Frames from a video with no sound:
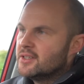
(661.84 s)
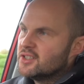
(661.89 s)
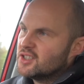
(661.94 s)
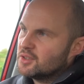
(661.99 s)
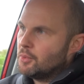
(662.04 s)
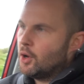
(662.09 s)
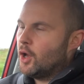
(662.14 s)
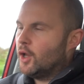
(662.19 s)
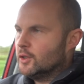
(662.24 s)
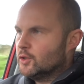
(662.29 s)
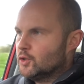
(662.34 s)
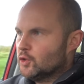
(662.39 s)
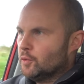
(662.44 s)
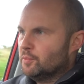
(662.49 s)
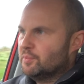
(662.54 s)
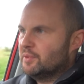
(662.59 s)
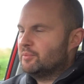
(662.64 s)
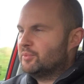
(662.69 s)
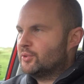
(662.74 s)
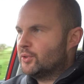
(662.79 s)
small
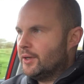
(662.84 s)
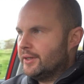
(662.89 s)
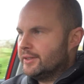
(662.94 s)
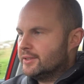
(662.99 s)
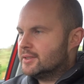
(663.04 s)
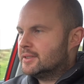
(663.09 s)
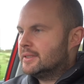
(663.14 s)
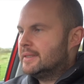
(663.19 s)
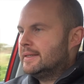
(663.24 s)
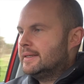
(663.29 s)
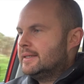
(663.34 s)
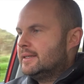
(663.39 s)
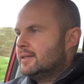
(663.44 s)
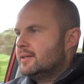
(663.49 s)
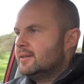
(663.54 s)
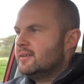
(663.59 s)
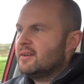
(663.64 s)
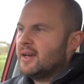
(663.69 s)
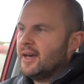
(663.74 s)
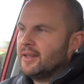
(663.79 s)
jump in price,
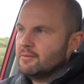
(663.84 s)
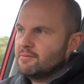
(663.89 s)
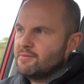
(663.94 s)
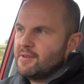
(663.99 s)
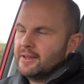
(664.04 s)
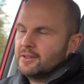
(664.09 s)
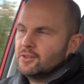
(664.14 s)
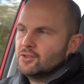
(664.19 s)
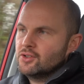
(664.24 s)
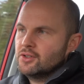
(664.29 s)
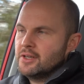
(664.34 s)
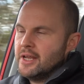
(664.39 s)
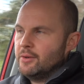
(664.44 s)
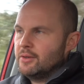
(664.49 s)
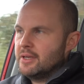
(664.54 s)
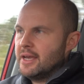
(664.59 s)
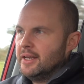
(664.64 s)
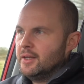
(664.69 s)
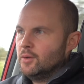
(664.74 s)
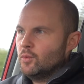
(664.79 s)
and the fact that you're now
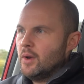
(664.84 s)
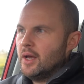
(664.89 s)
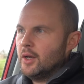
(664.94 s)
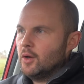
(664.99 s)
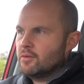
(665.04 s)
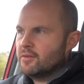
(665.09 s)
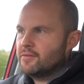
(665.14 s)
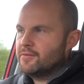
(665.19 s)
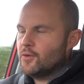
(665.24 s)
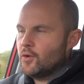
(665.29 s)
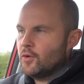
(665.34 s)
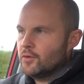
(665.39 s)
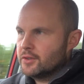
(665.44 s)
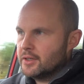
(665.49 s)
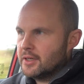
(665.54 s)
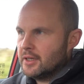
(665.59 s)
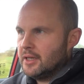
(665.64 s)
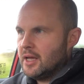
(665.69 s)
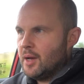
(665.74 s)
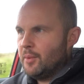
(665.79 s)
getting well over
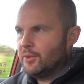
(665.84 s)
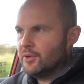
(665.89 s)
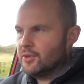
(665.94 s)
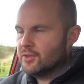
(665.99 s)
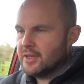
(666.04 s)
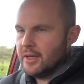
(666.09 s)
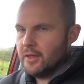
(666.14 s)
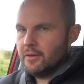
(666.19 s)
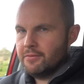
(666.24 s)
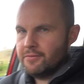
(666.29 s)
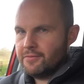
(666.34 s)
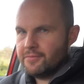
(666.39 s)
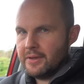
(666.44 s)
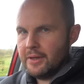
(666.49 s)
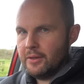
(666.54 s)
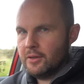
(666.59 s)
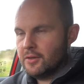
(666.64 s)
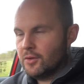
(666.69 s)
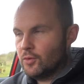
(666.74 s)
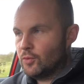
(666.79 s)
400 kilometers out
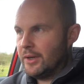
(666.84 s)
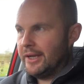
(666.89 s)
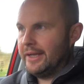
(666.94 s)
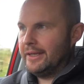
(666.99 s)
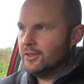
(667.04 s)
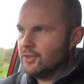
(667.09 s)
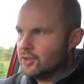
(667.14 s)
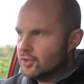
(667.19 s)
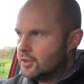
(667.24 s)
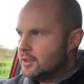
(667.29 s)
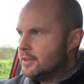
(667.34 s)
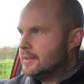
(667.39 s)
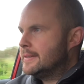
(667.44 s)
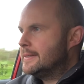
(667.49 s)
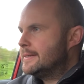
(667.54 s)
of your range.